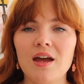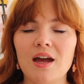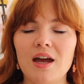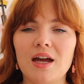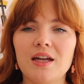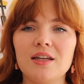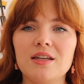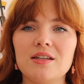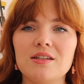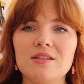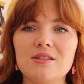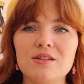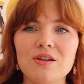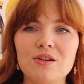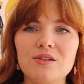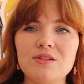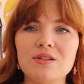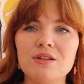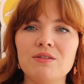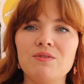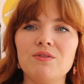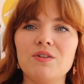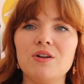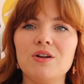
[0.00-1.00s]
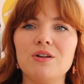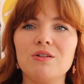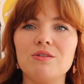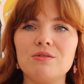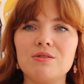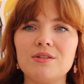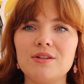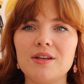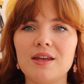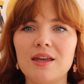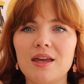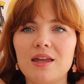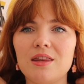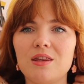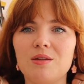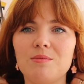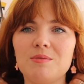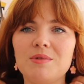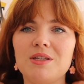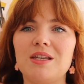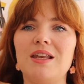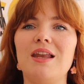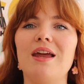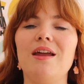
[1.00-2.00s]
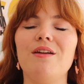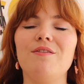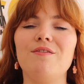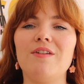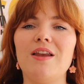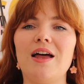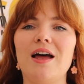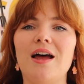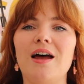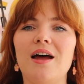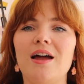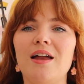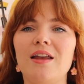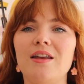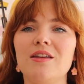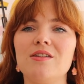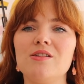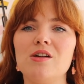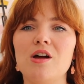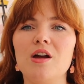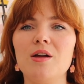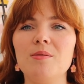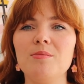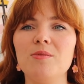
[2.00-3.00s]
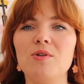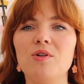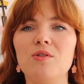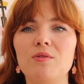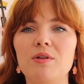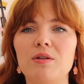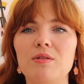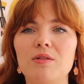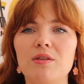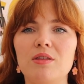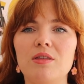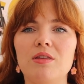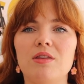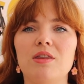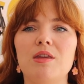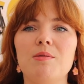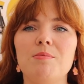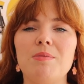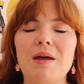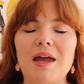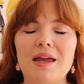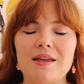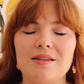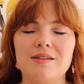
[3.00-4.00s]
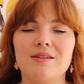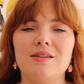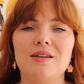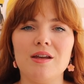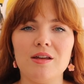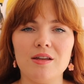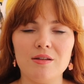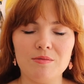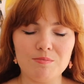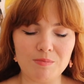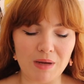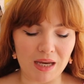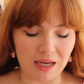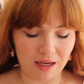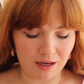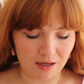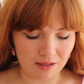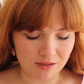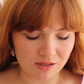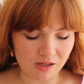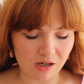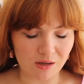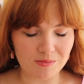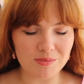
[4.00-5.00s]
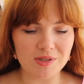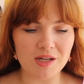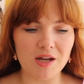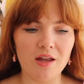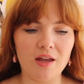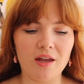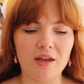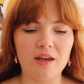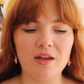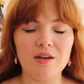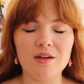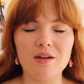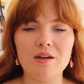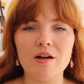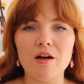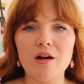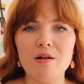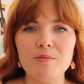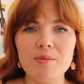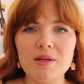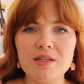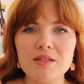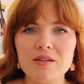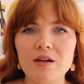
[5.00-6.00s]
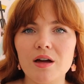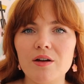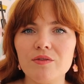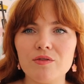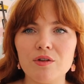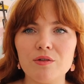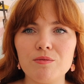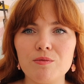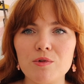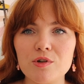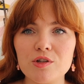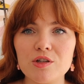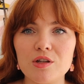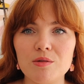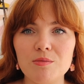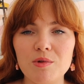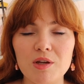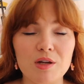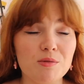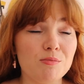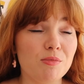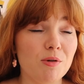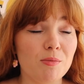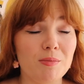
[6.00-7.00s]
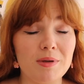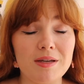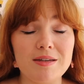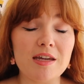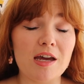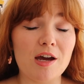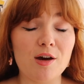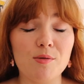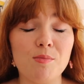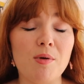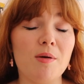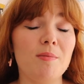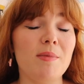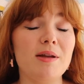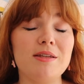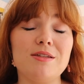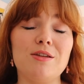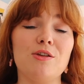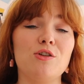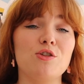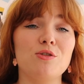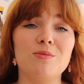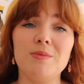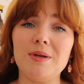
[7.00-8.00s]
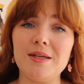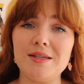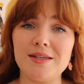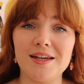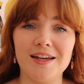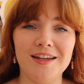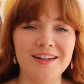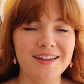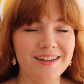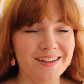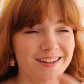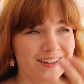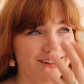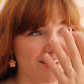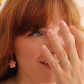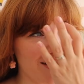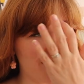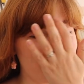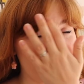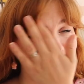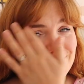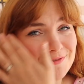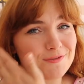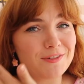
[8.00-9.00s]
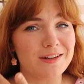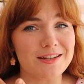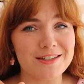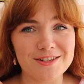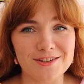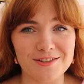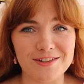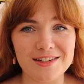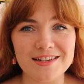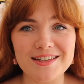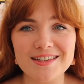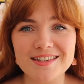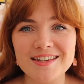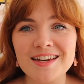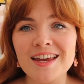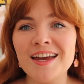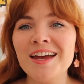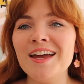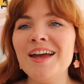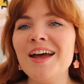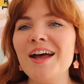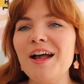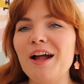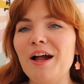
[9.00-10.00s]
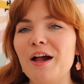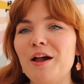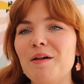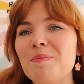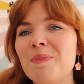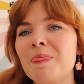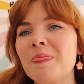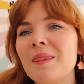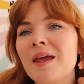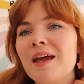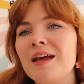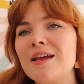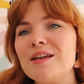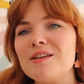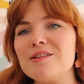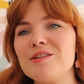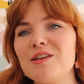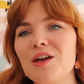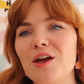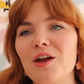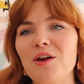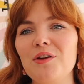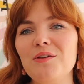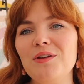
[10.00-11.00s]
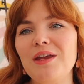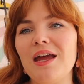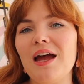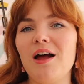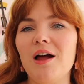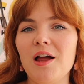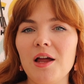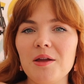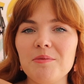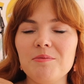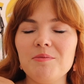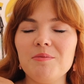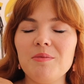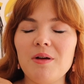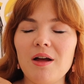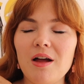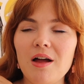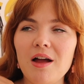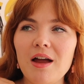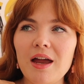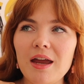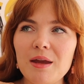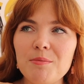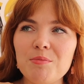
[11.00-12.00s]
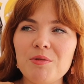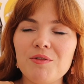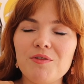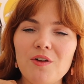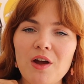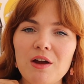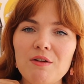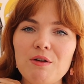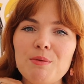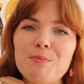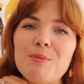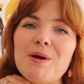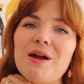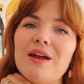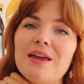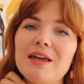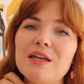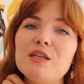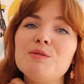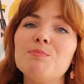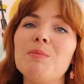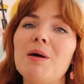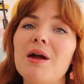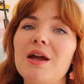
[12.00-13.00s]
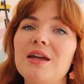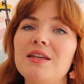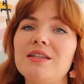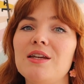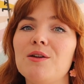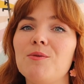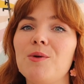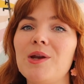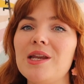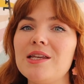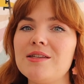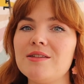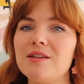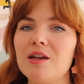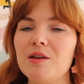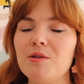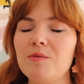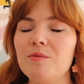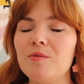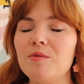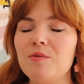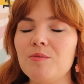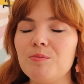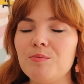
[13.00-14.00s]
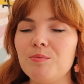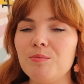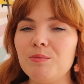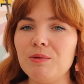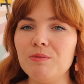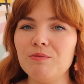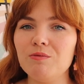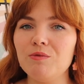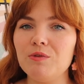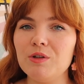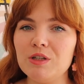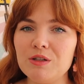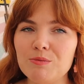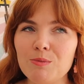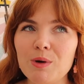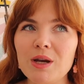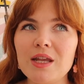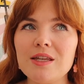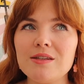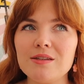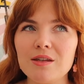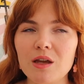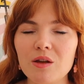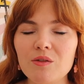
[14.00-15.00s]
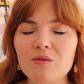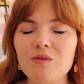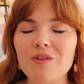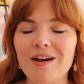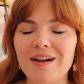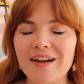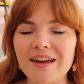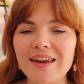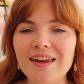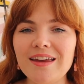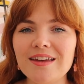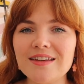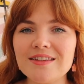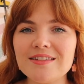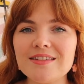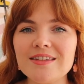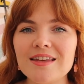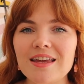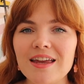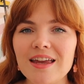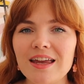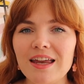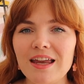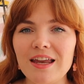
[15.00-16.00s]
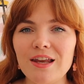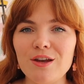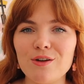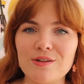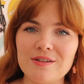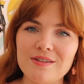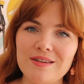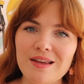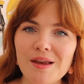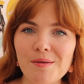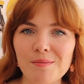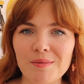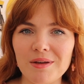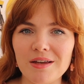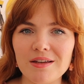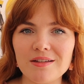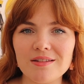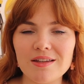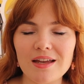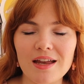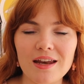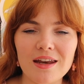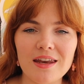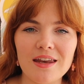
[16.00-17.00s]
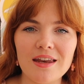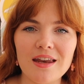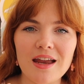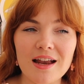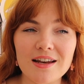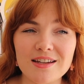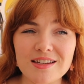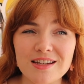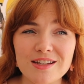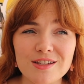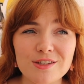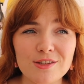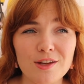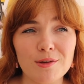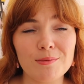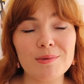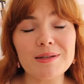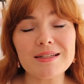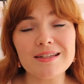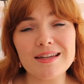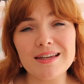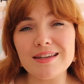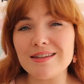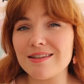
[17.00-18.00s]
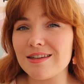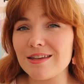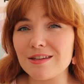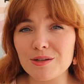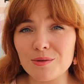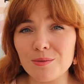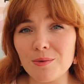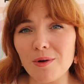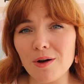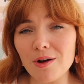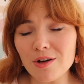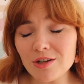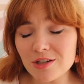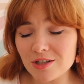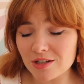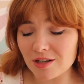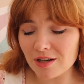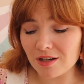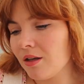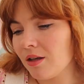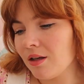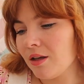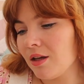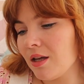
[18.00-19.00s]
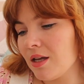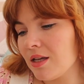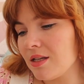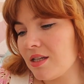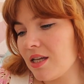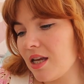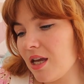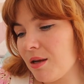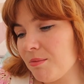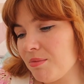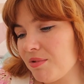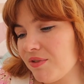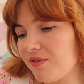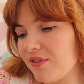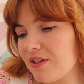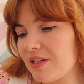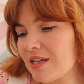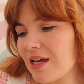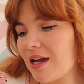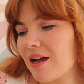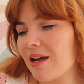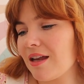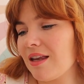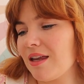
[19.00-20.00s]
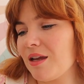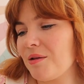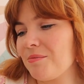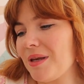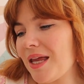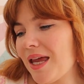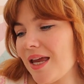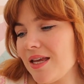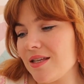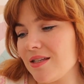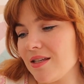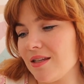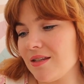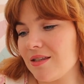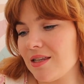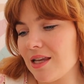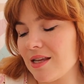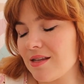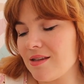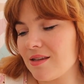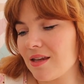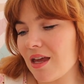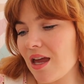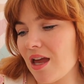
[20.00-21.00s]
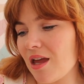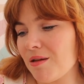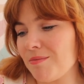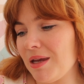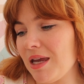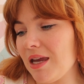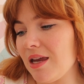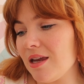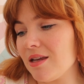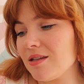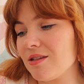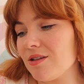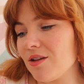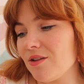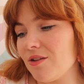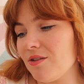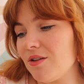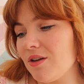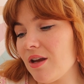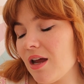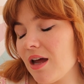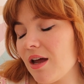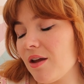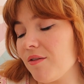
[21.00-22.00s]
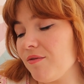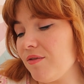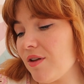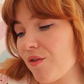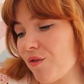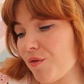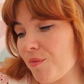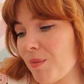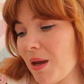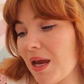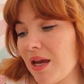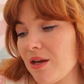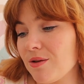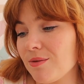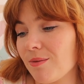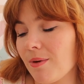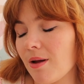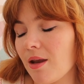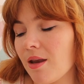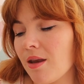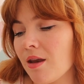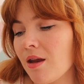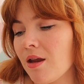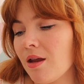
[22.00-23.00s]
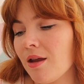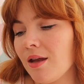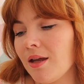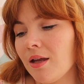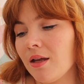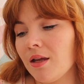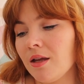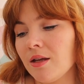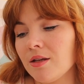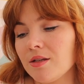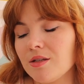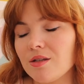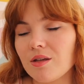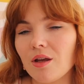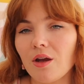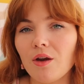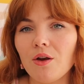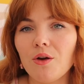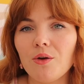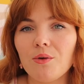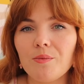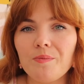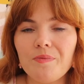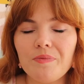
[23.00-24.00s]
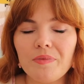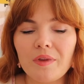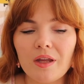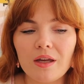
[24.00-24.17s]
and it's so difficult to get them to lay flat and I'm not the best at making time to iron garments after I've washed them you can probably tell by my social media because everything's creased um, so yeah I'm I prefer a bias binding when it's done when it's done right it looks seamless and actually so much easier to wash Tips for tackling blazers, they scare me, so I've never made one. So